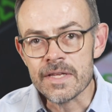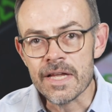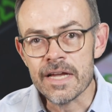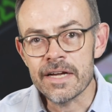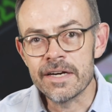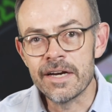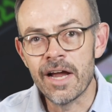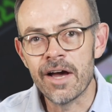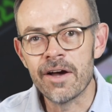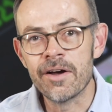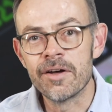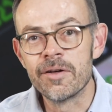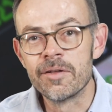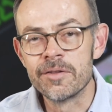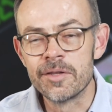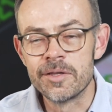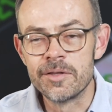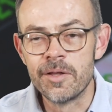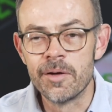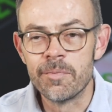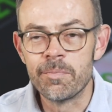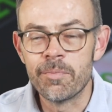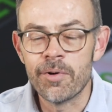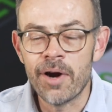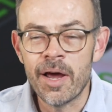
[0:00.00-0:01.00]
Now,
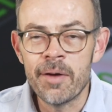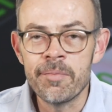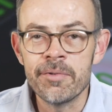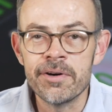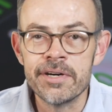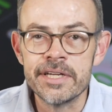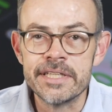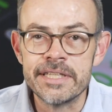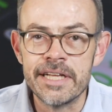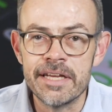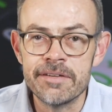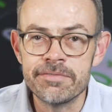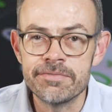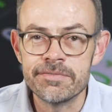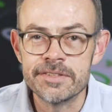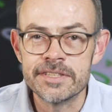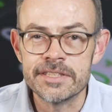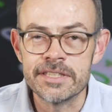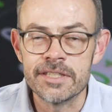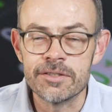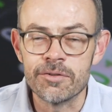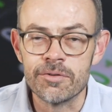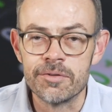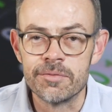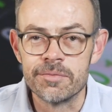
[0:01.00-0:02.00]
the primary
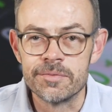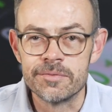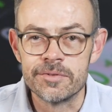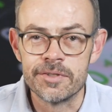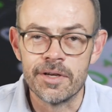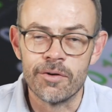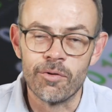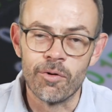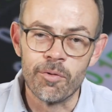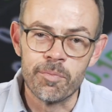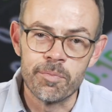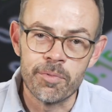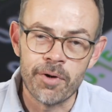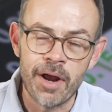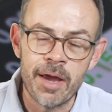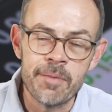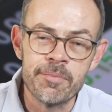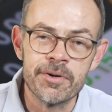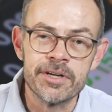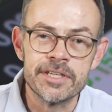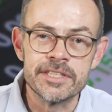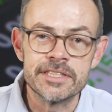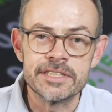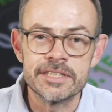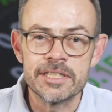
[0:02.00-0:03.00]
deficit or
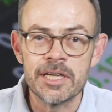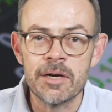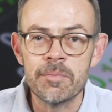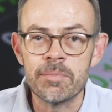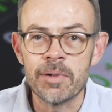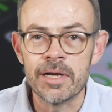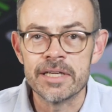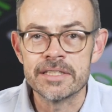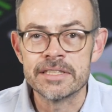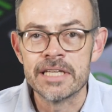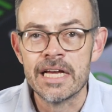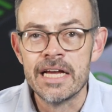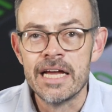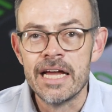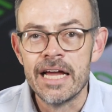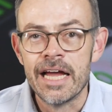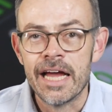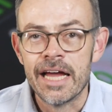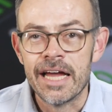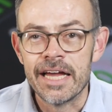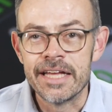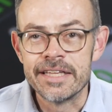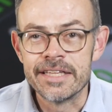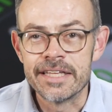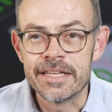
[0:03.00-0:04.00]
primary surplus,
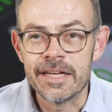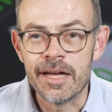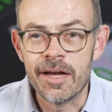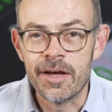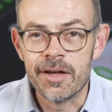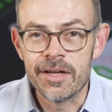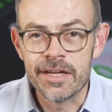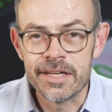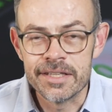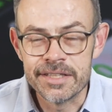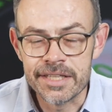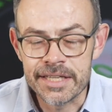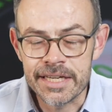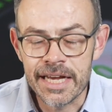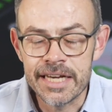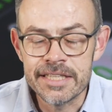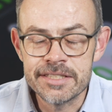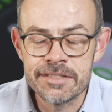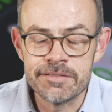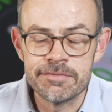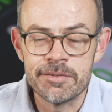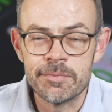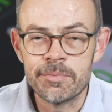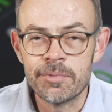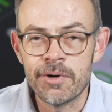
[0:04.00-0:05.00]
in the case
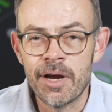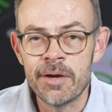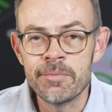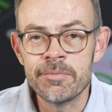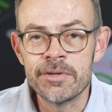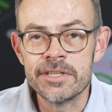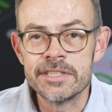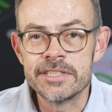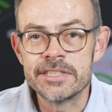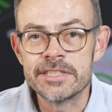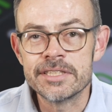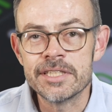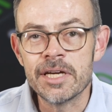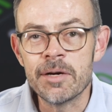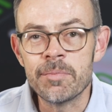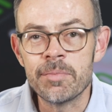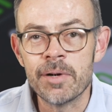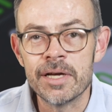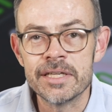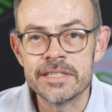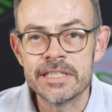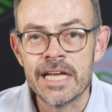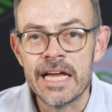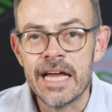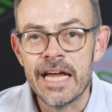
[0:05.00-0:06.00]
of a primary
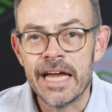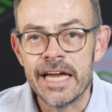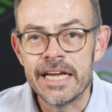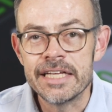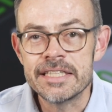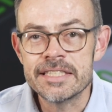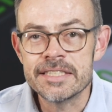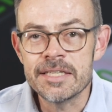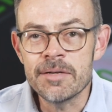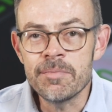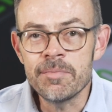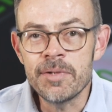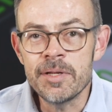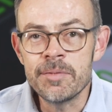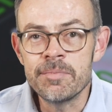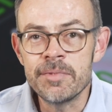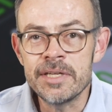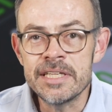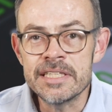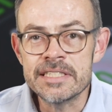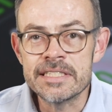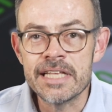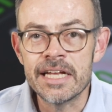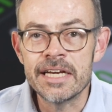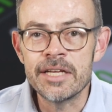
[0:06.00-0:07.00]
surplus, it simply
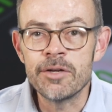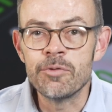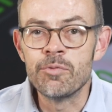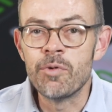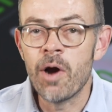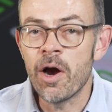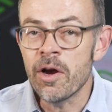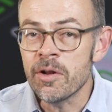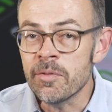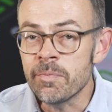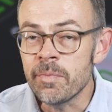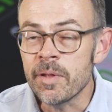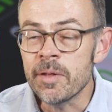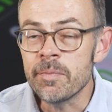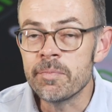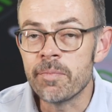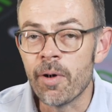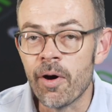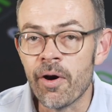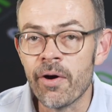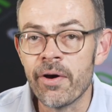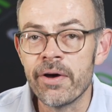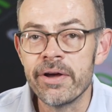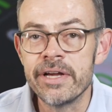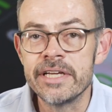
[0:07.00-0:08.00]
means that he won't be
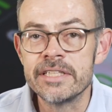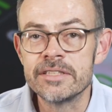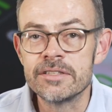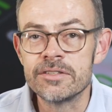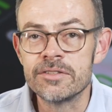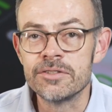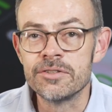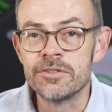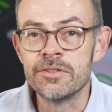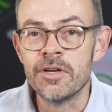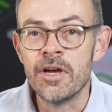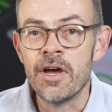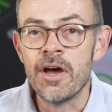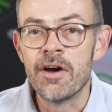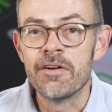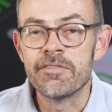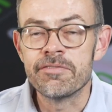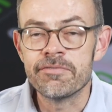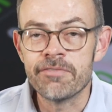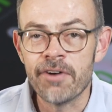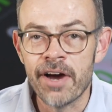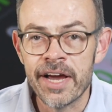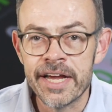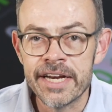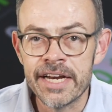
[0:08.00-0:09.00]
borrowing to
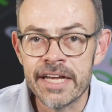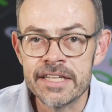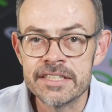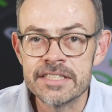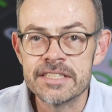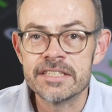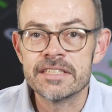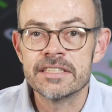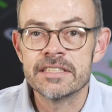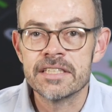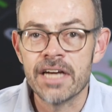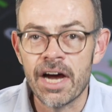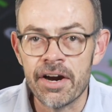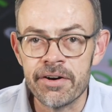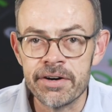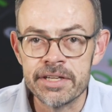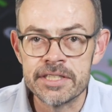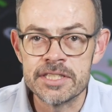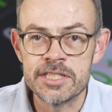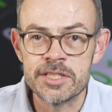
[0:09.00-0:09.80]
finance current